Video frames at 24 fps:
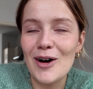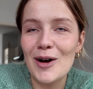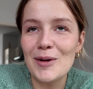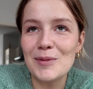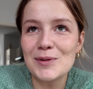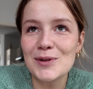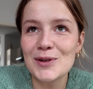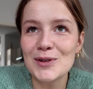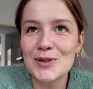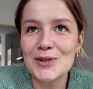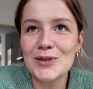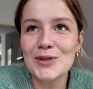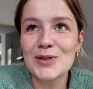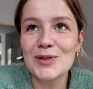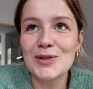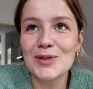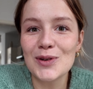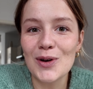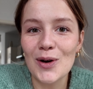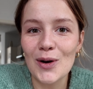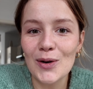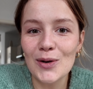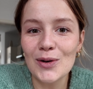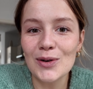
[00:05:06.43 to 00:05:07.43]
I'm just
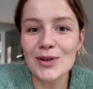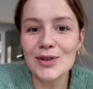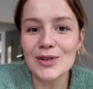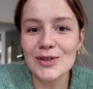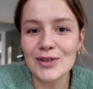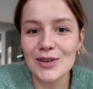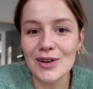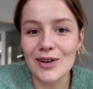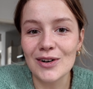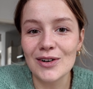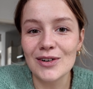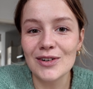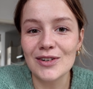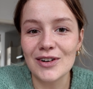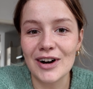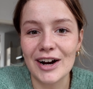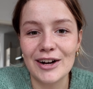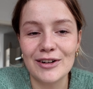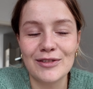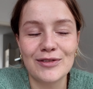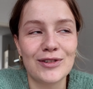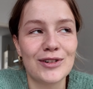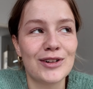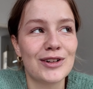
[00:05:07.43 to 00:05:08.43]
so so
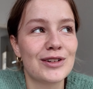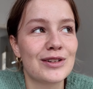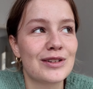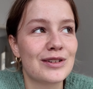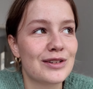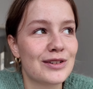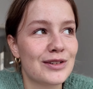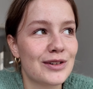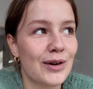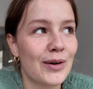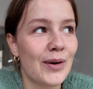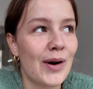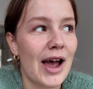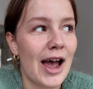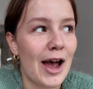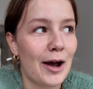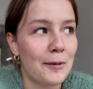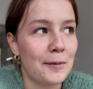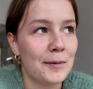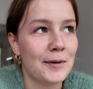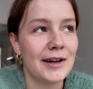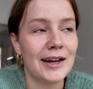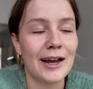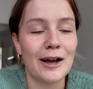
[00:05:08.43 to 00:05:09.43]
grateful and so
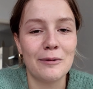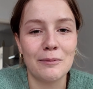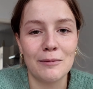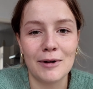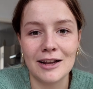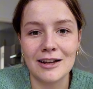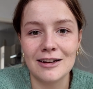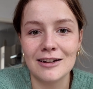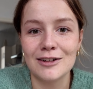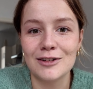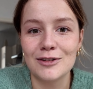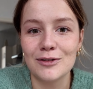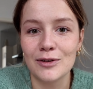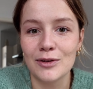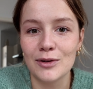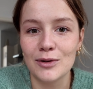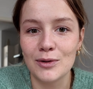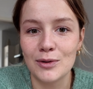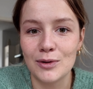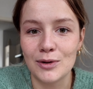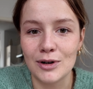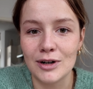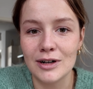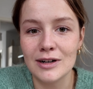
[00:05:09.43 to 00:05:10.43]
happy I made it into the
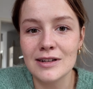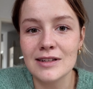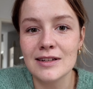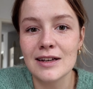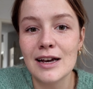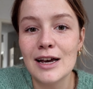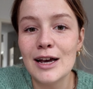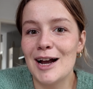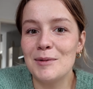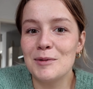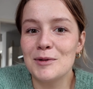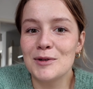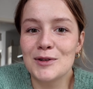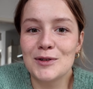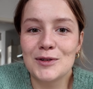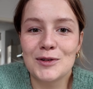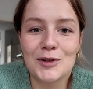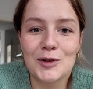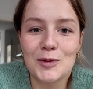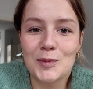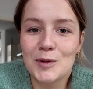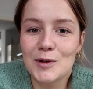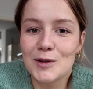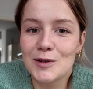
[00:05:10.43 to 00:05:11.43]
course. I'm just
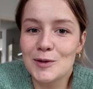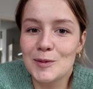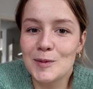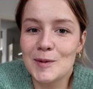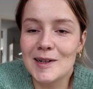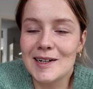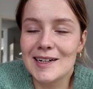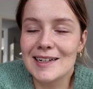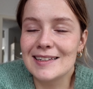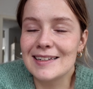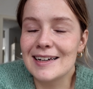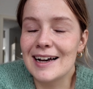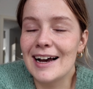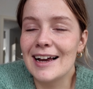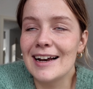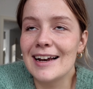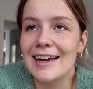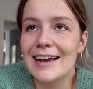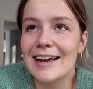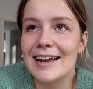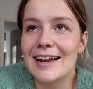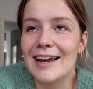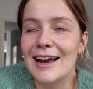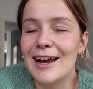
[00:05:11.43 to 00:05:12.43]
super super
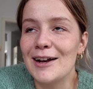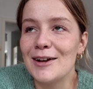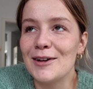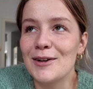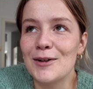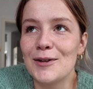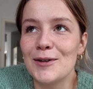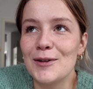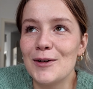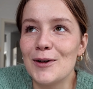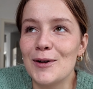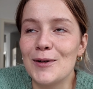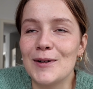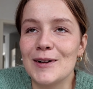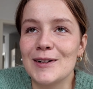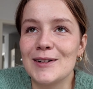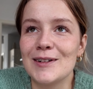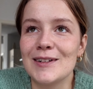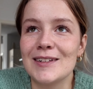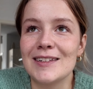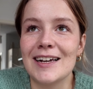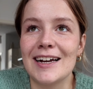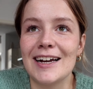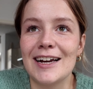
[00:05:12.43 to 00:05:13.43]
excited and don't know what
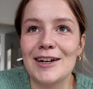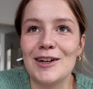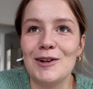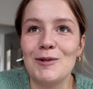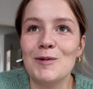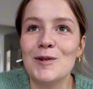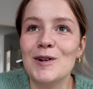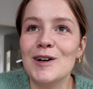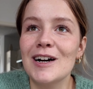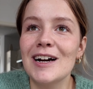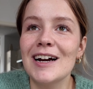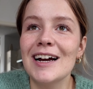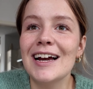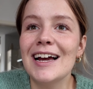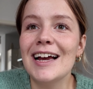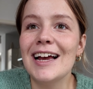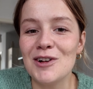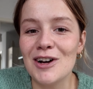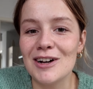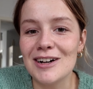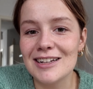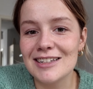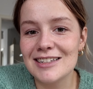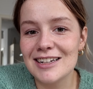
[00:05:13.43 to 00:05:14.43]
to say anymore. I'm
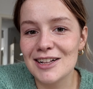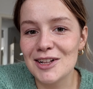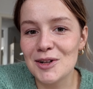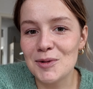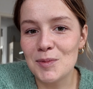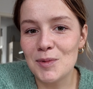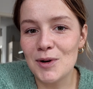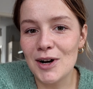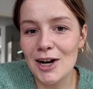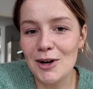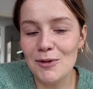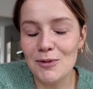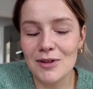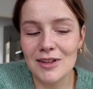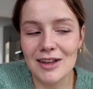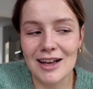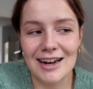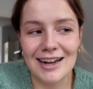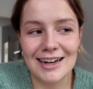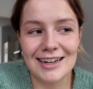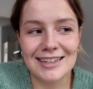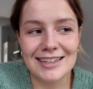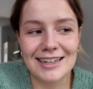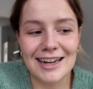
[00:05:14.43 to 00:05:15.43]
gonna celebrate with
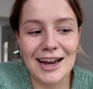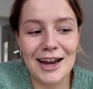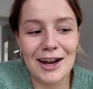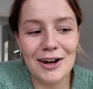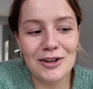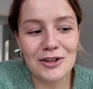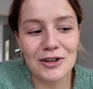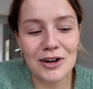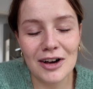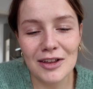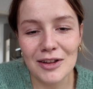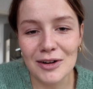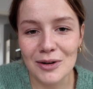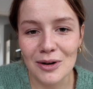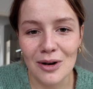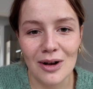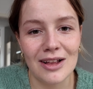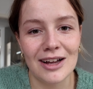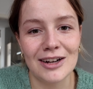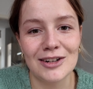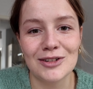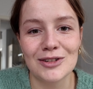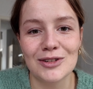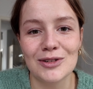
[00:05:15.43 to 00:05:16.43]
Alexandra, the
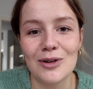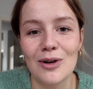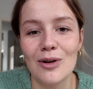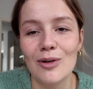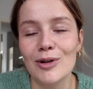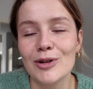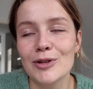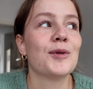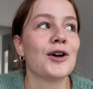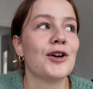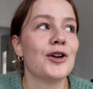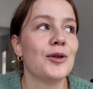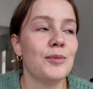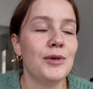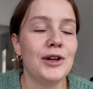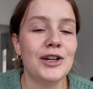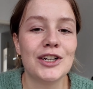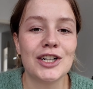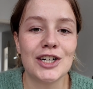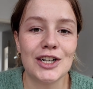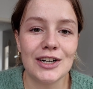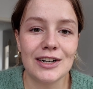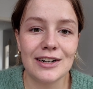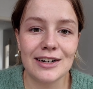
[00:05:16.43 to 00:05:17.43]
girl I just called. I'm gonna
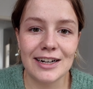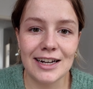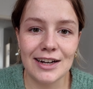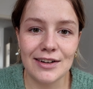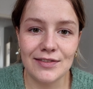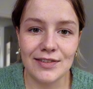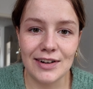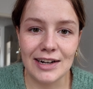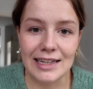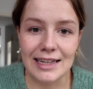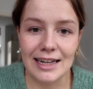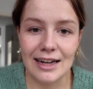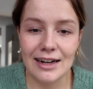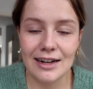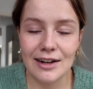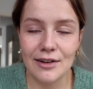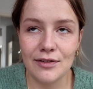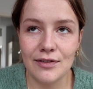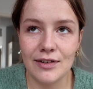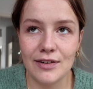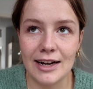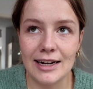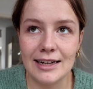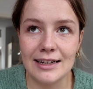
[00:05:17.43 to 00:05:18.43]
meet her in a cafe a
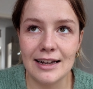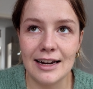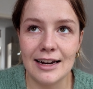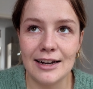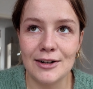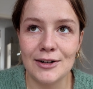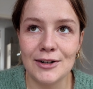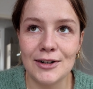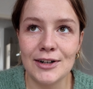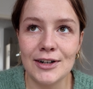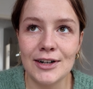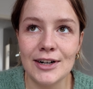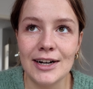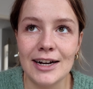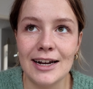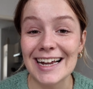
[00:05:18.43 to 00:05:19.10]
cafe later.